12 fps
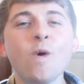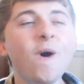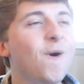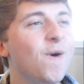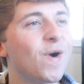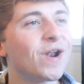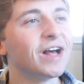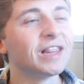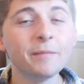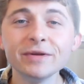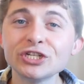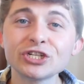Woo! Now
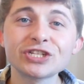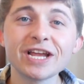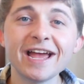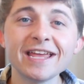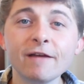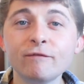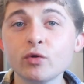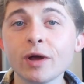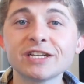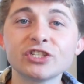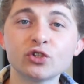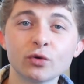let me just say, if you
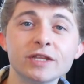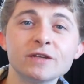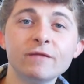guys enjoyed